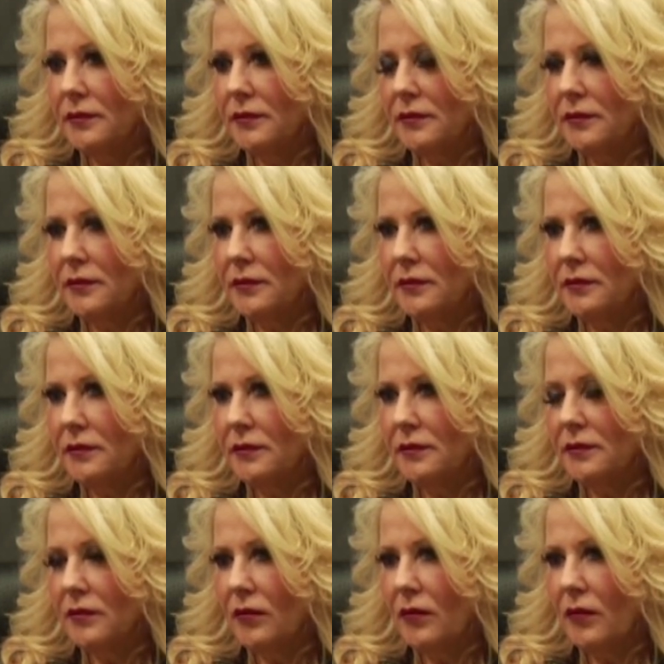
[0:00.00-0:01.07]
And,
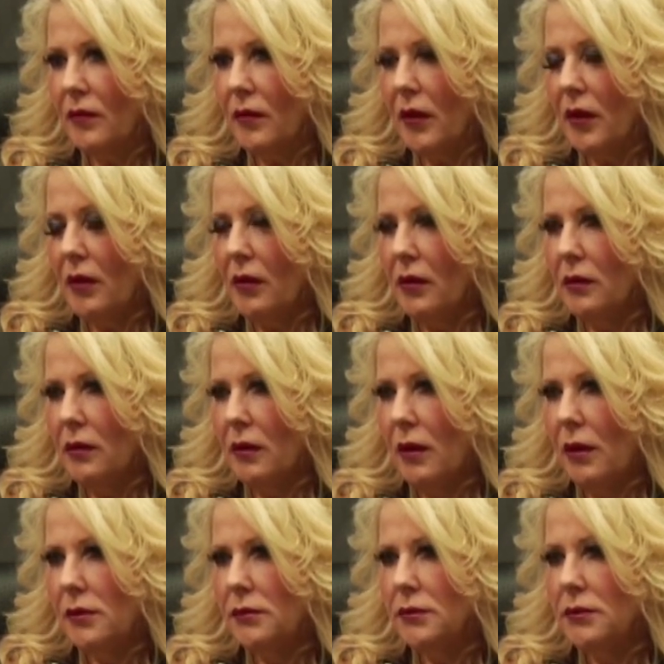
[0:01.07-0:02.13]
on the
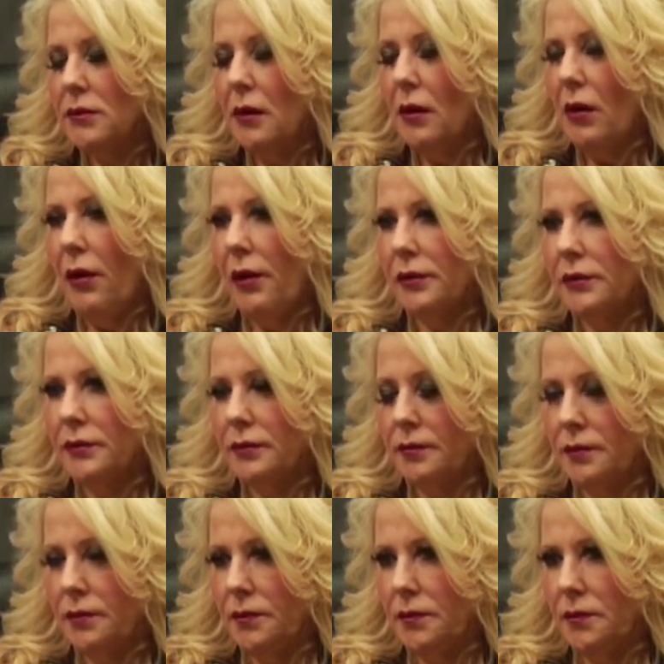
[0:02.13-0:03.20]
occasions that you called in,
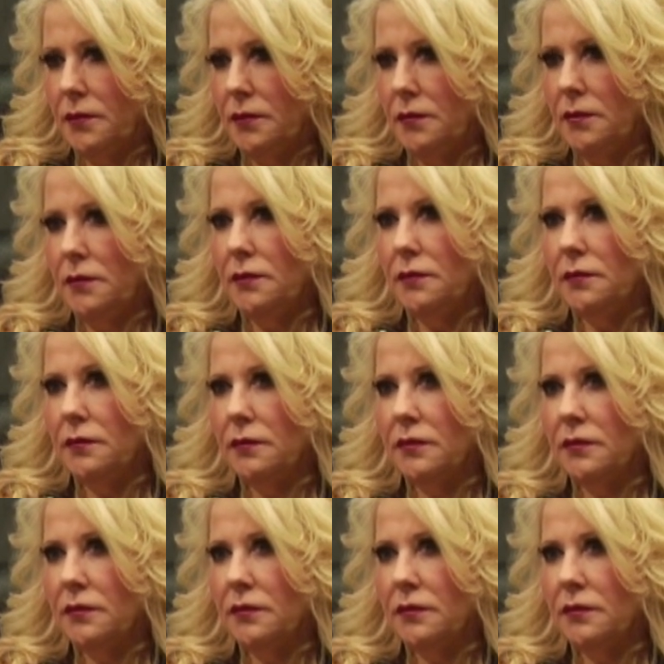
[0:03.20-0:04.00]
why did you call in?